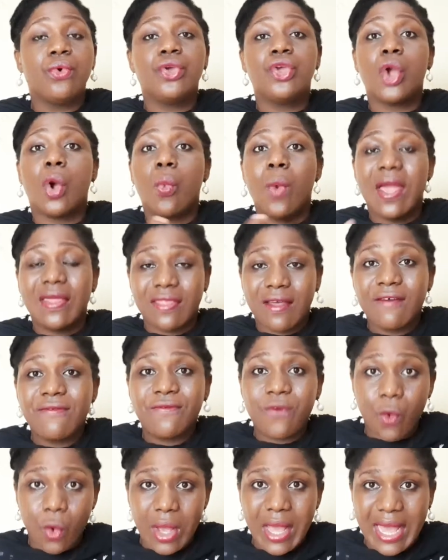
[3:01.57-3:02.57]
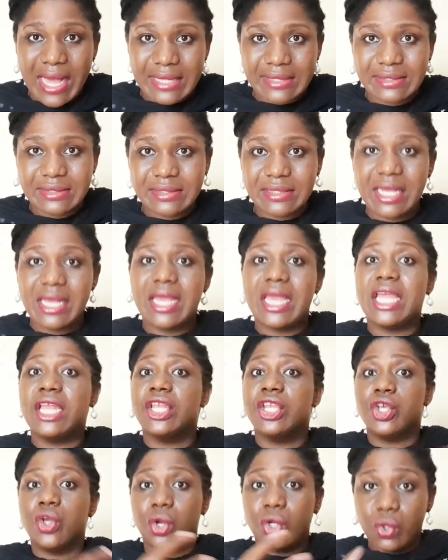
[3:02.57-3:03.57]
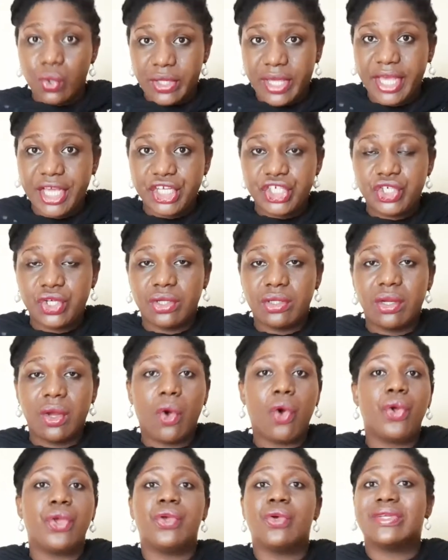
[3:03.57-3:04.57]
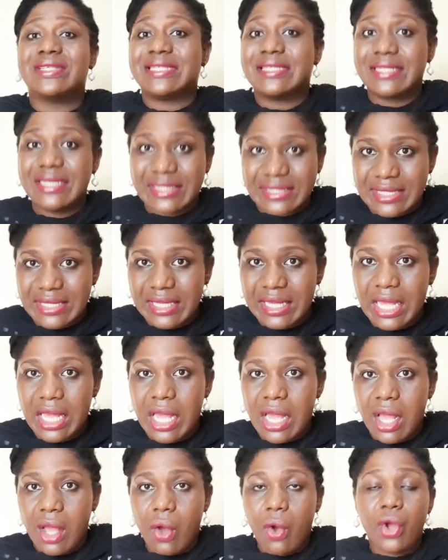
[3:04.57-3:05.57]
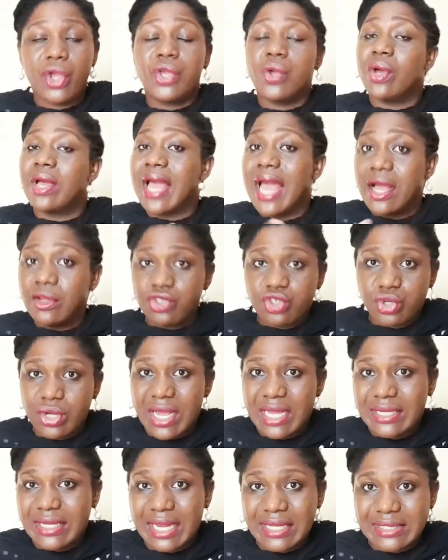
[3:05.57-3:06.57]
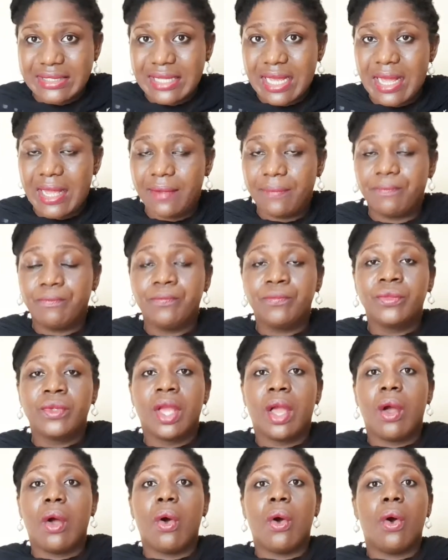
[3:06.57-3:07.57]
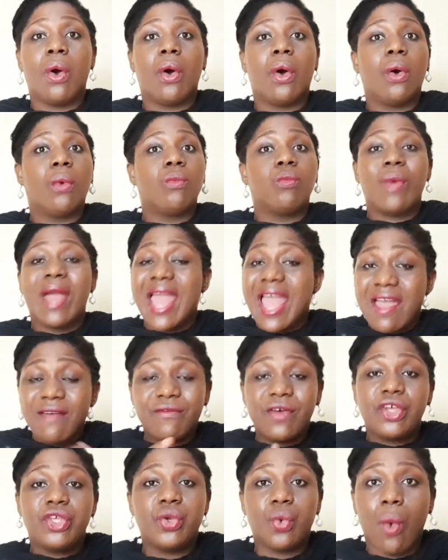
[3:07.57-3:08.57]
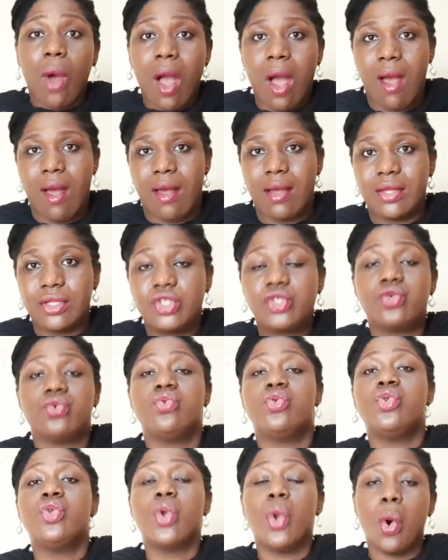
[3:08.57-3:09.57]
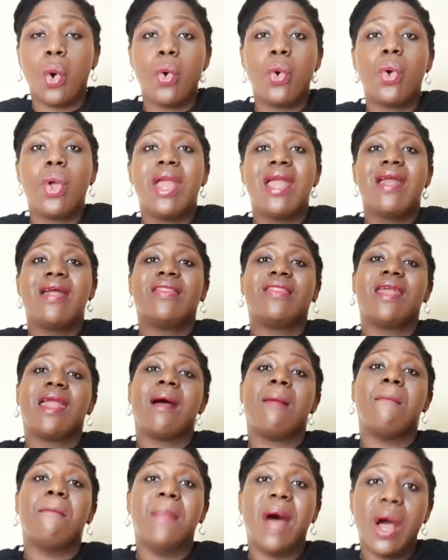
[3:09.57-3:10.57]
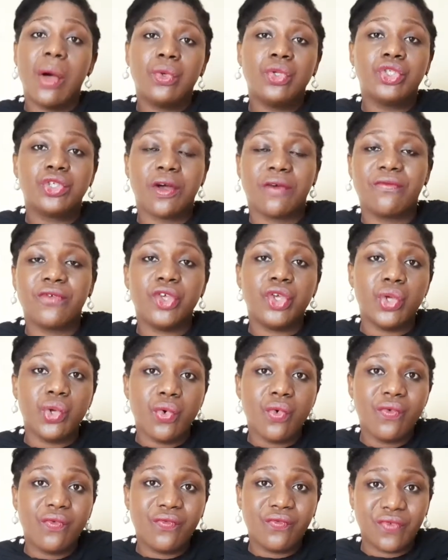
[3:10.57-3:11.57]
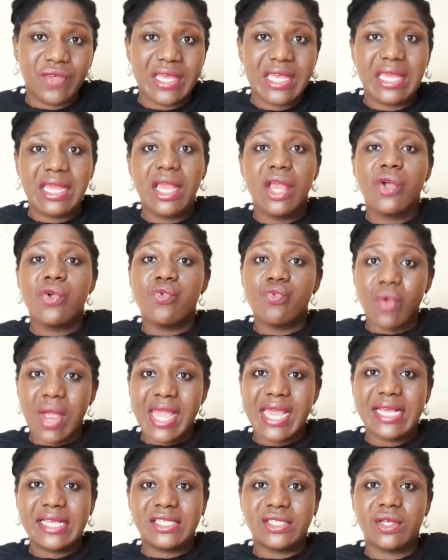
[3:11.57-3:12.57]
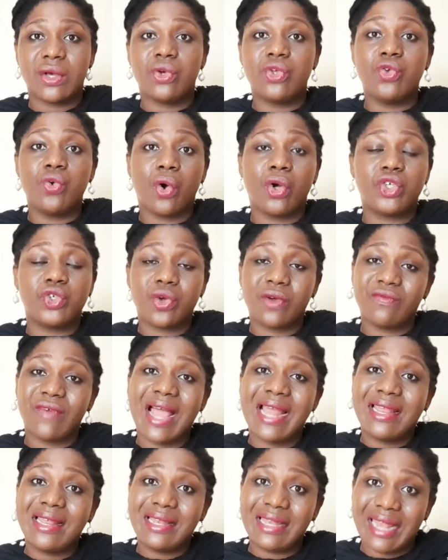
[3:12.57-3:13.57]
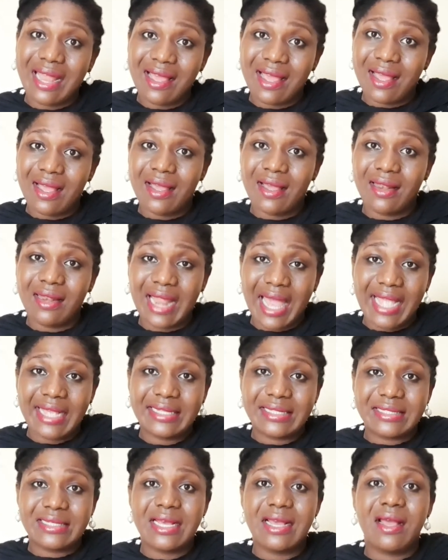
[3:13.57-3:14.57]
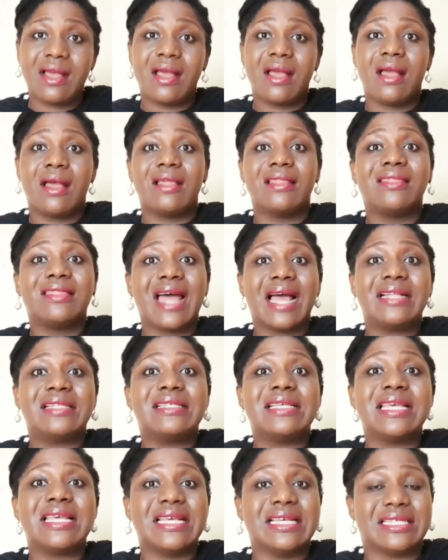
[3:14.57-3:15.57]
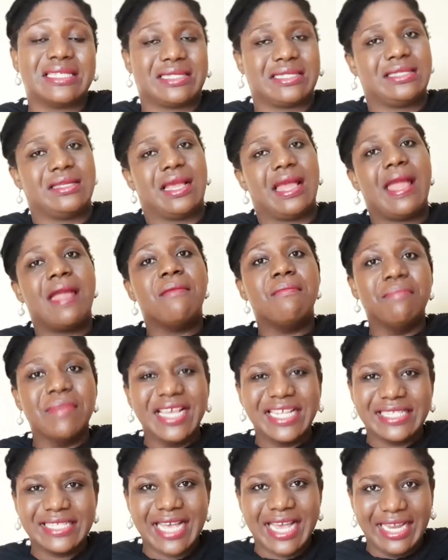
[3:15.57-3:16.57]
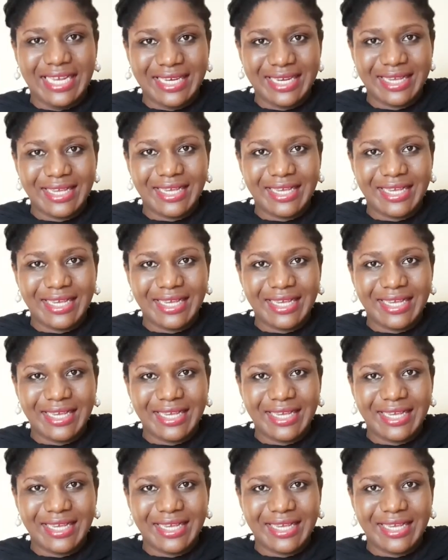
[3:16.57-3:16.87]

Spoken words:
your weather forecast in your location or your city or in your country at that time, or wherever you are, to know the amount of UV rays or ultraviolet light that is emitted